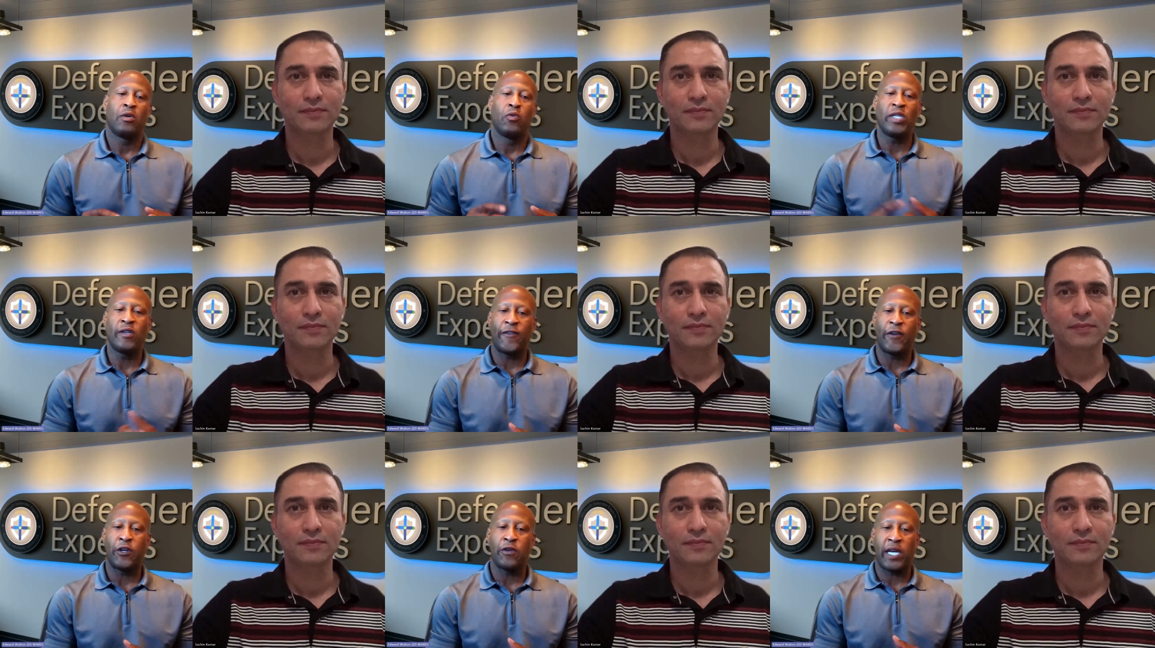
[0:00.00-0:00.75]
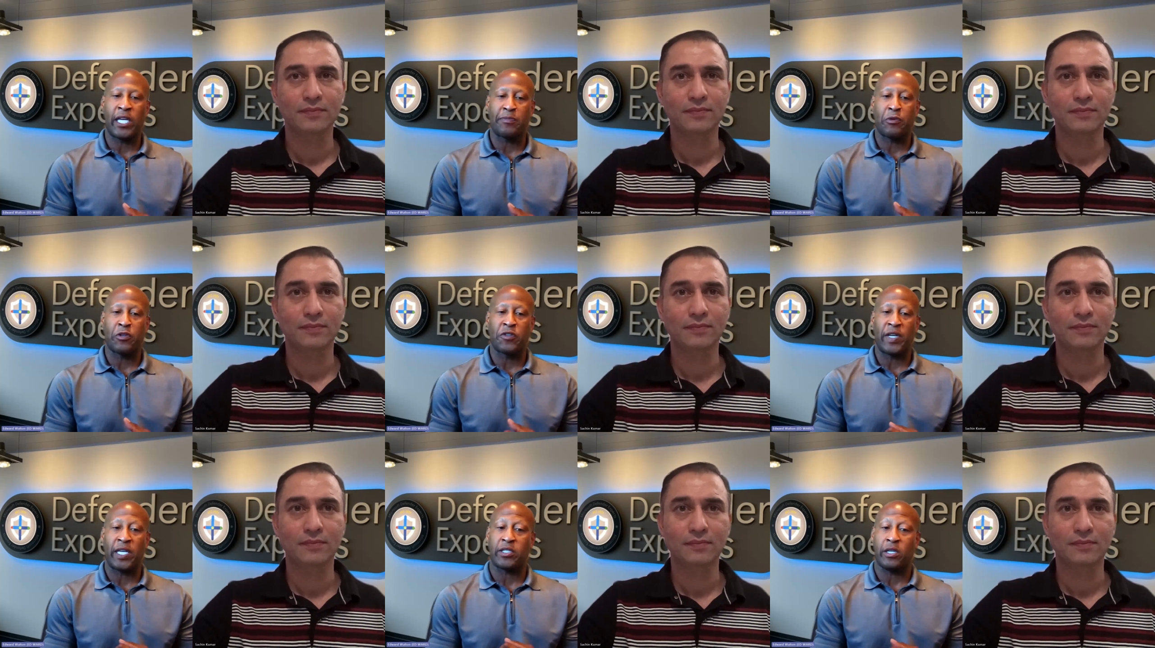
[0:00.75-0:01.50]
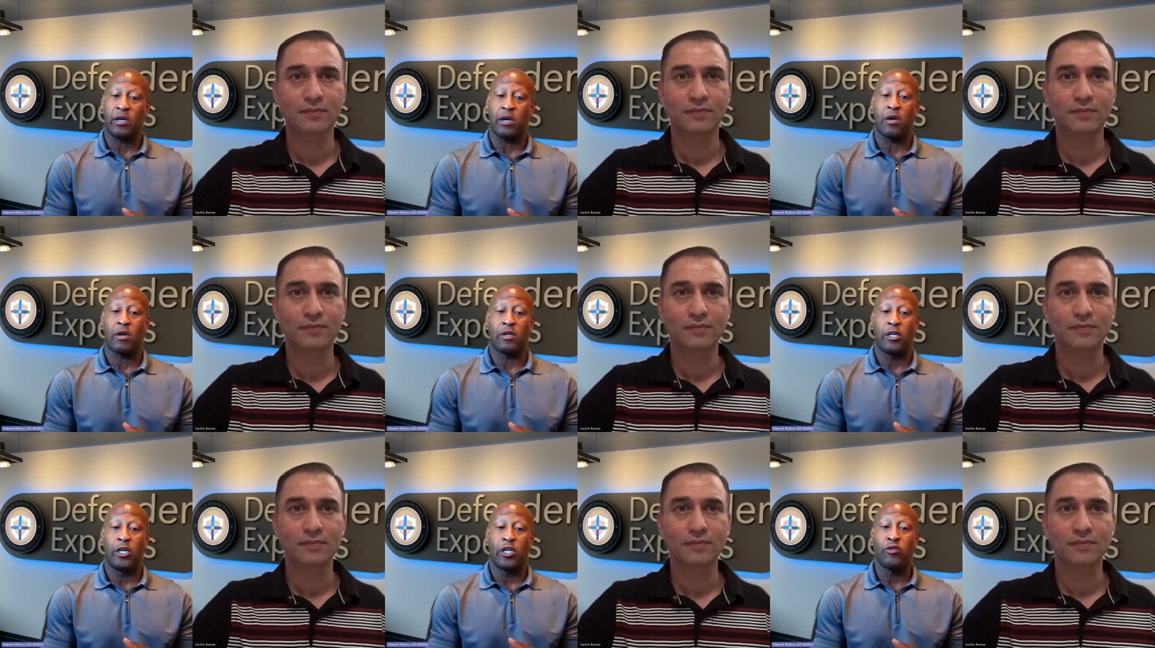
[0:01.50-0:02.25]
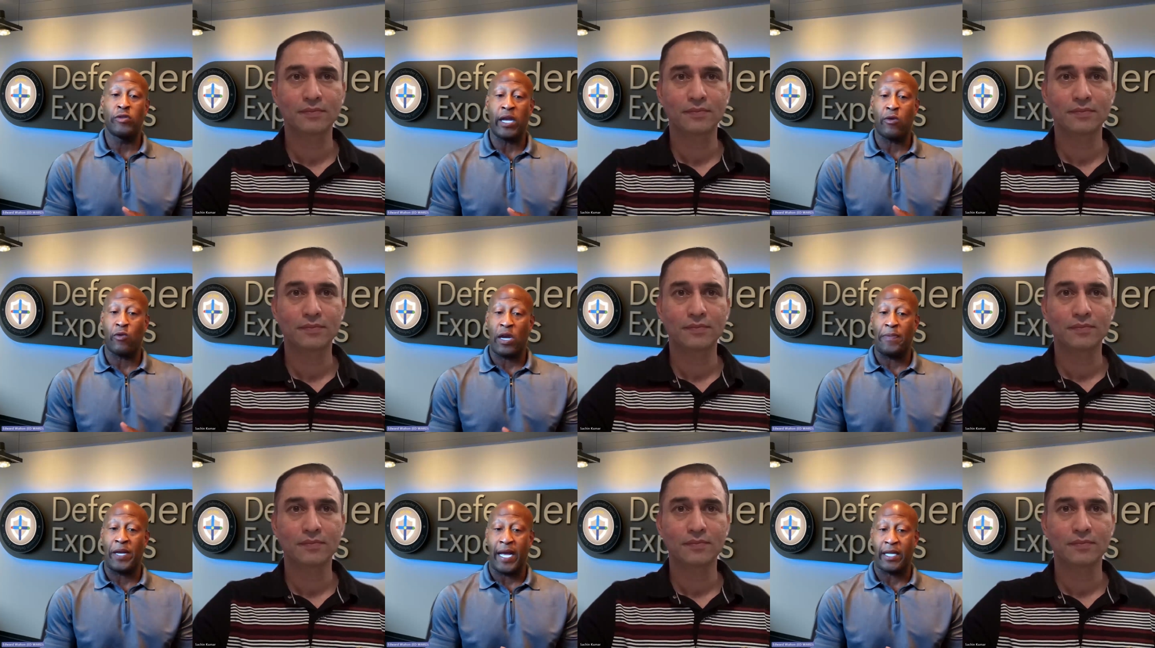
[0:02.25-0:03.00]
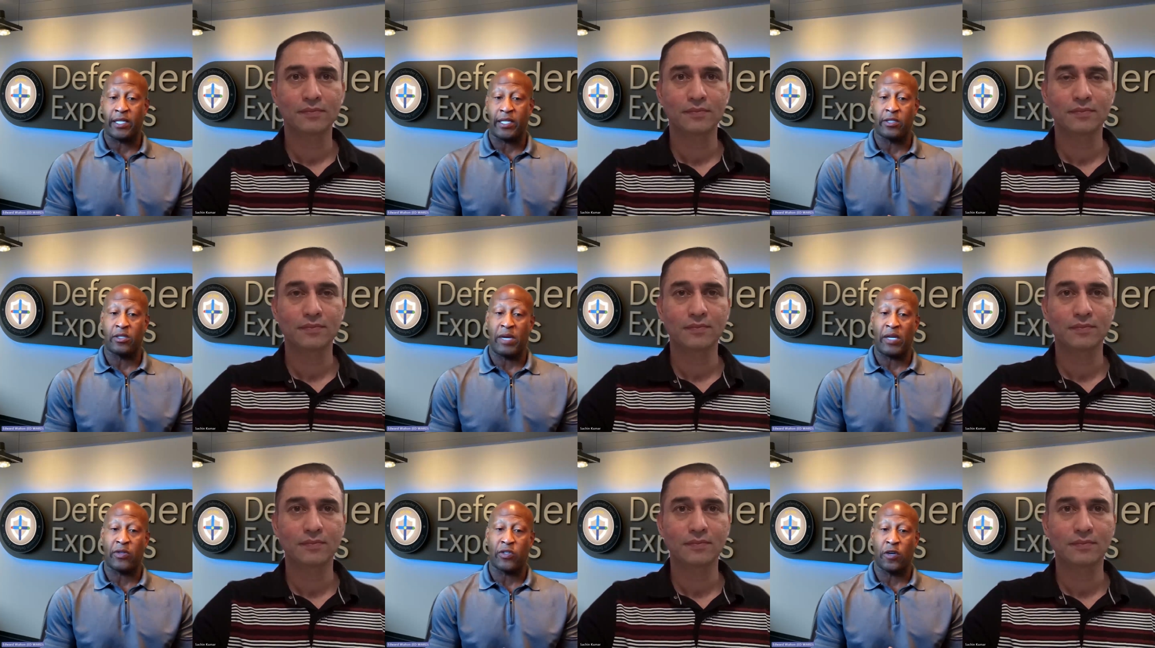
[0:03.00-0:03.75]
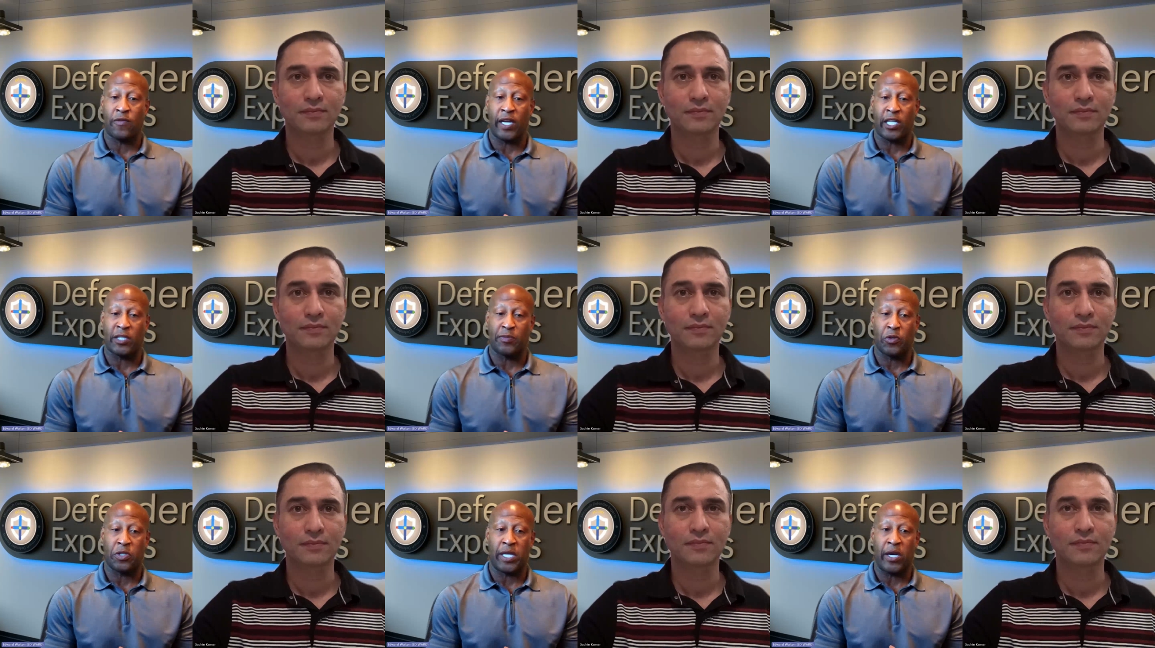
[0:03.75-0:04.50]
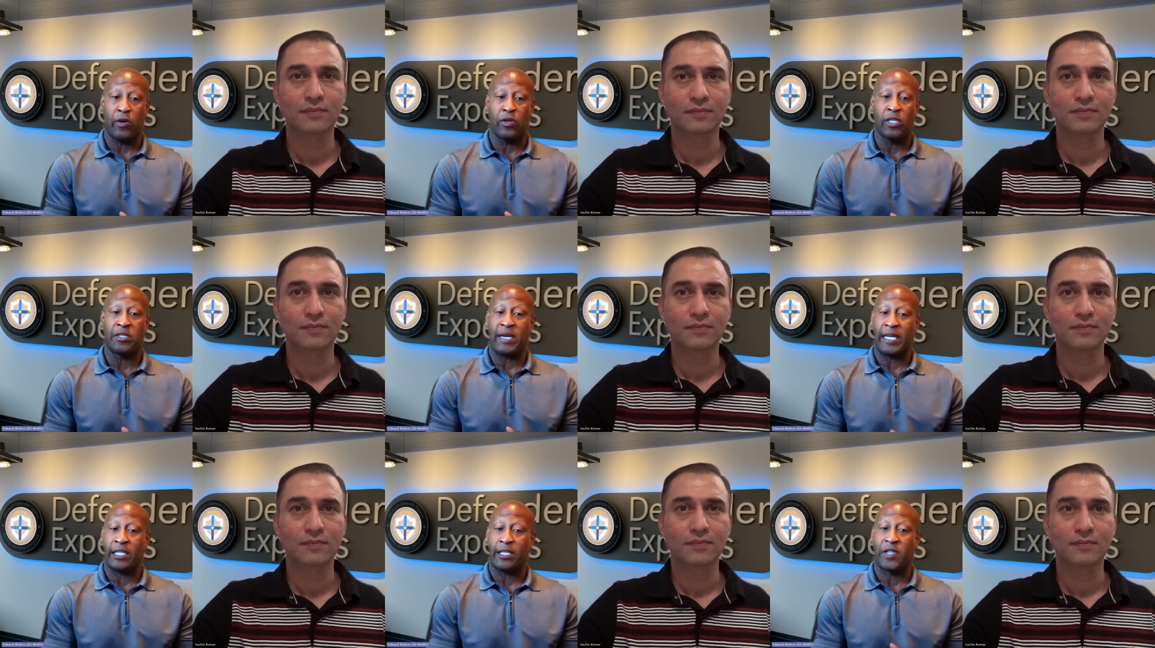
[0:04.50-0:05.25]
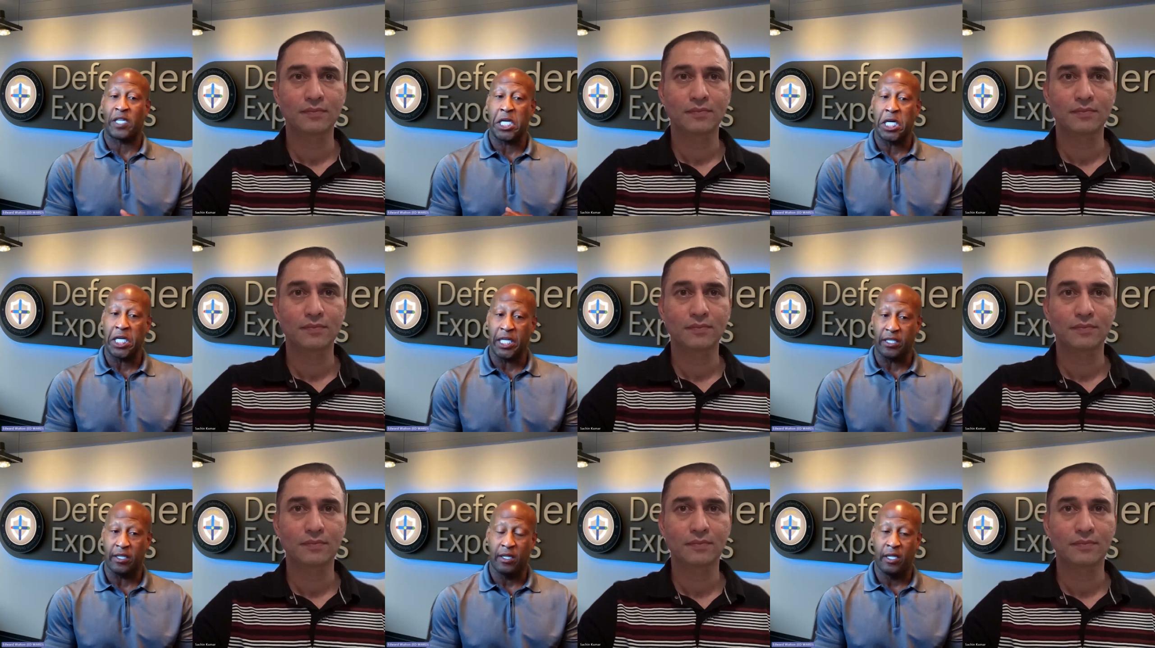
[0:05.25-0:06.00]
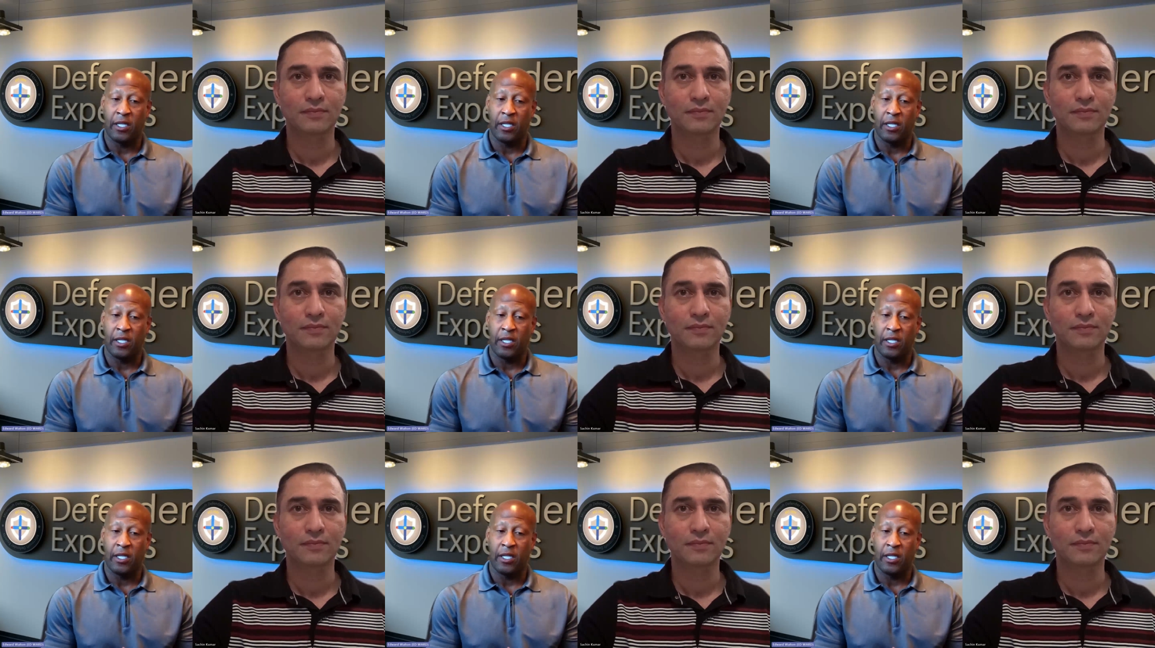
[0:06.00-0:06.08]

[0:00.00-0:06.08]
Speaker 1: With Defender Experts for XDR, you gain rapid access to Microsoft experts not only to actively hunt,